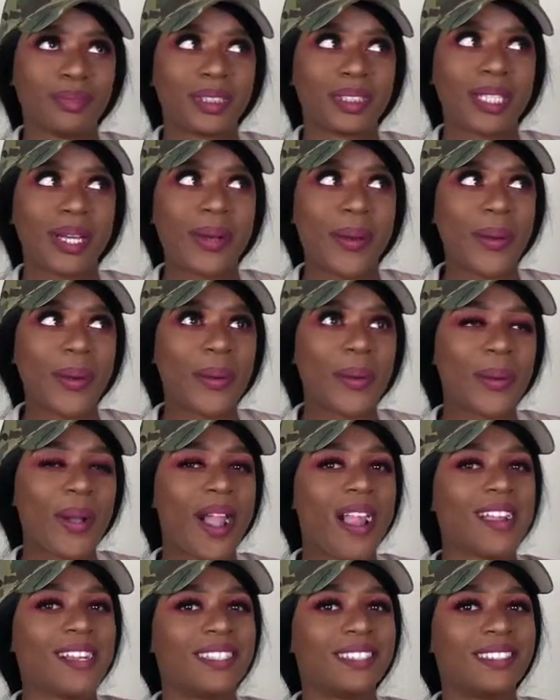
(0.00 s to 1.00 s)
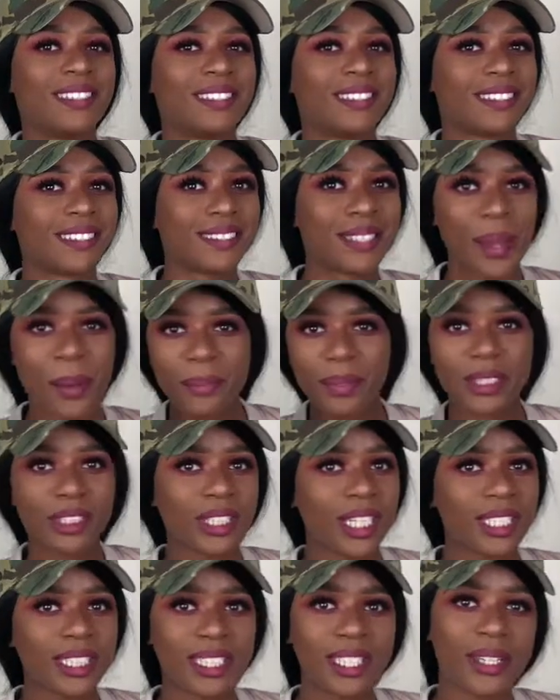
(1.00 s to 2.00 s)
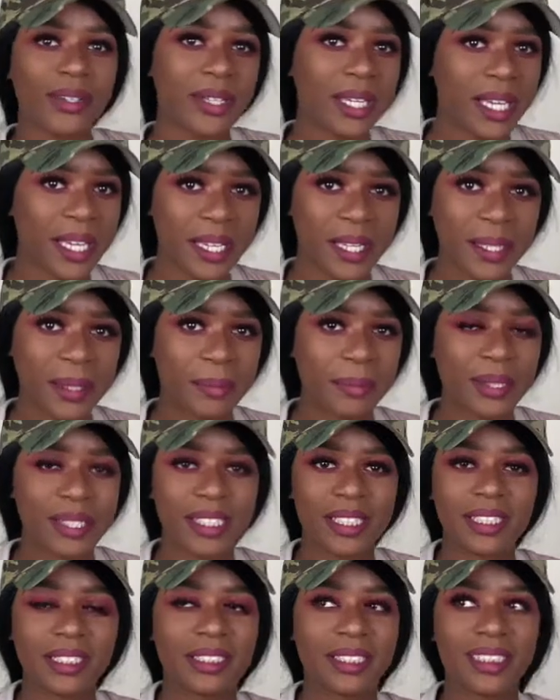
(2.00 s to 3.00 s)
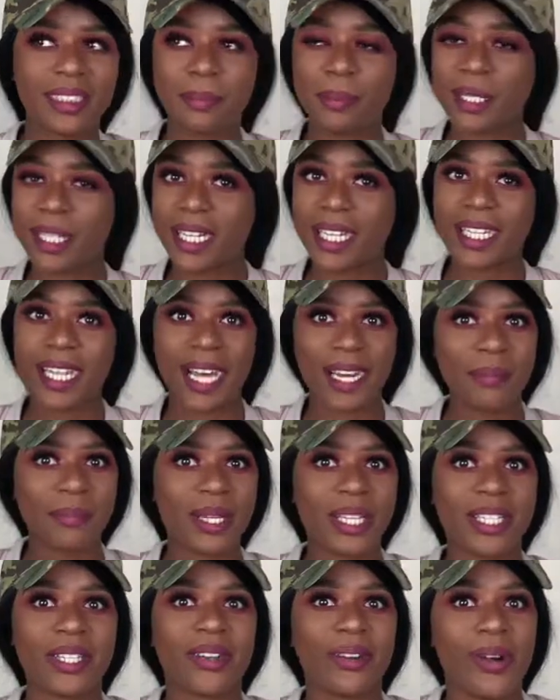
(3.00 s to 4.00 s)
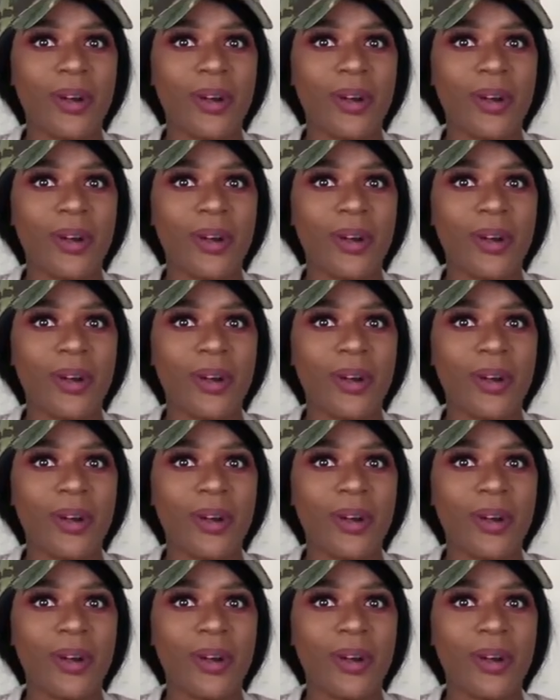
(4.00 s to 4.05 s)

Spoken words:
So don't be trying to go ham and spend a lot of money on